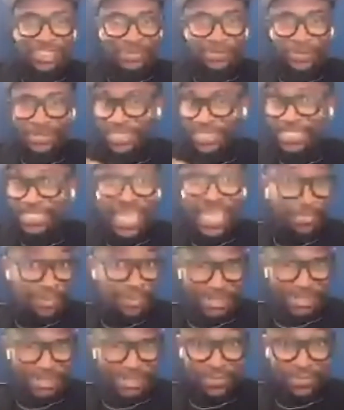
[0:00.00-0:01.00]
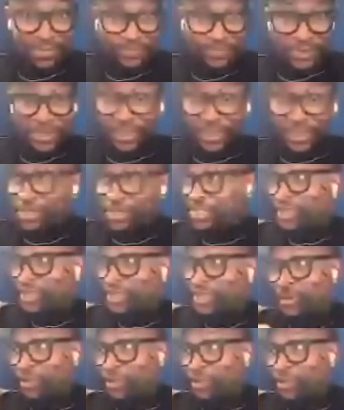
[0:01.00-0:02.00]
what is happening?
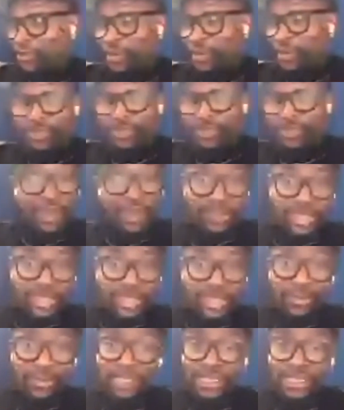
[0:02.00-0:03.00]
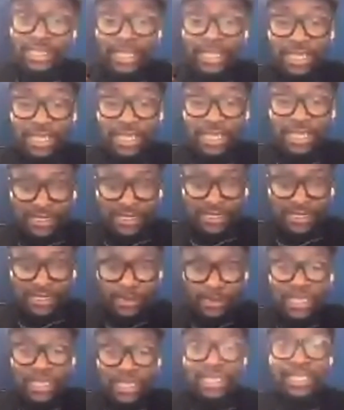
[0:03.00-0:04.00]
So from there, that was the, the
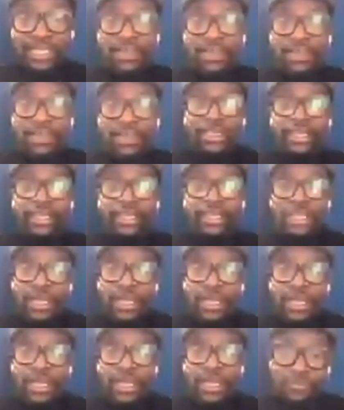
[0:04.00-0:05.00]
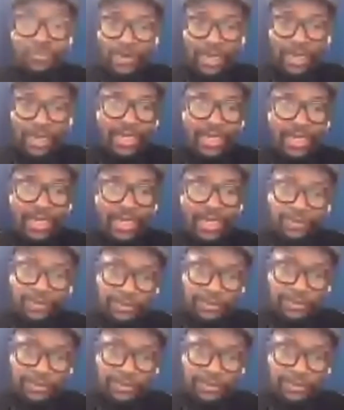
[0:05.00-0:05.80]
beginning of the next chapter of my life.